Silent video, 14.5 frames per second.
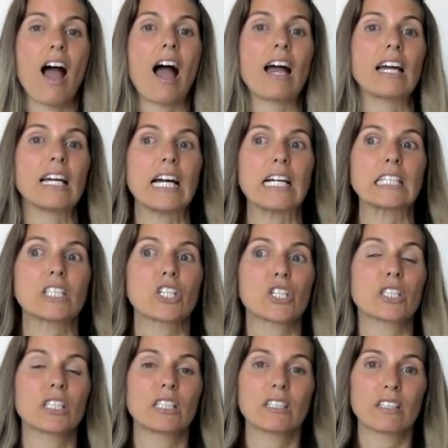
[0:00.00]
I
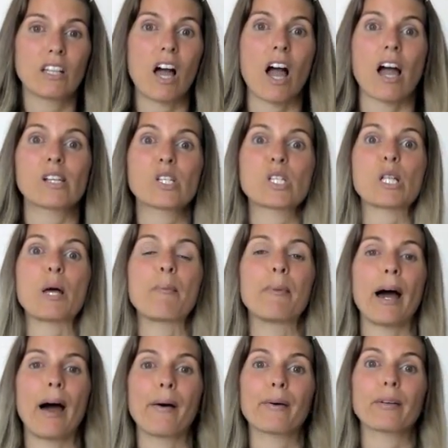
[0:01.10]
actually lost
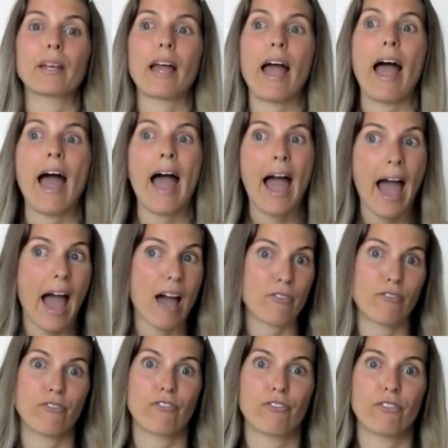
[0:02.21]
about half